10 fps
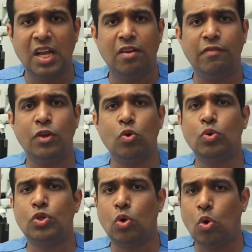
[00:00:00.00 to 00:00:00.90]
We
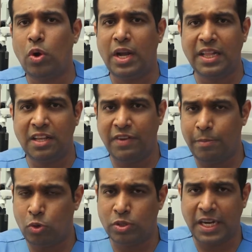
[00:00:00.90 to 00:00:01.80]
use only the
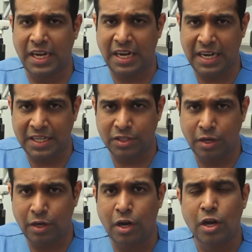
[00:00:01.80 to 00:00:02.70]
femtosecond
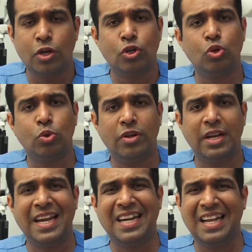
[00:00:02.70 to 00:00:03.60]
laser to
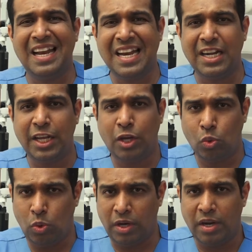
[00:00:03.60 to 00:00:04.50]
create a
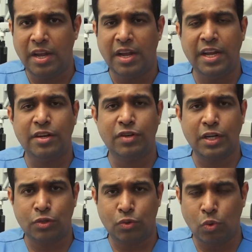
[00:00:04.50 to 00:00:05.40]
lenticule
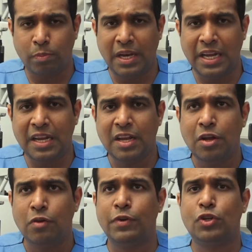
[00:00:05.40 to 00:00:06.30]
intrastromally
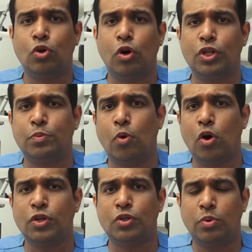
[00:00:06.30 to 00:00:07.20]
which
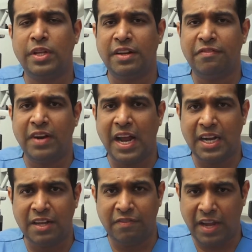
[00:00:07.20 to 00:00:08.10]
corresponds to the
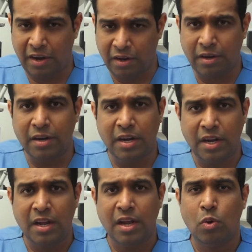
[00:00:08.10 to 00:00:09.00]
refractive error.
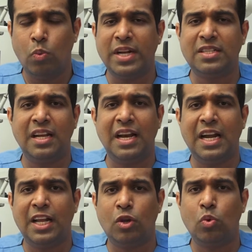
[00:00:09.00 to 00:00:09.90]
Once the
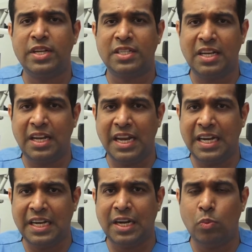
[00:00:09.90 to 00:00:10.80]
lenticule is
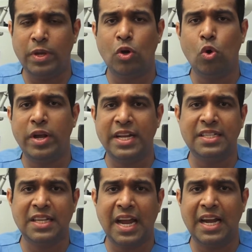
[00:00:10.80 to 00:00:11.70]
created, we go
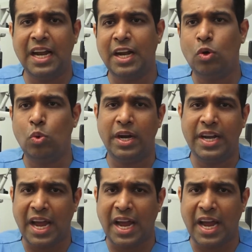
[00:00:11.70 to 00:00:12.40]
inside and do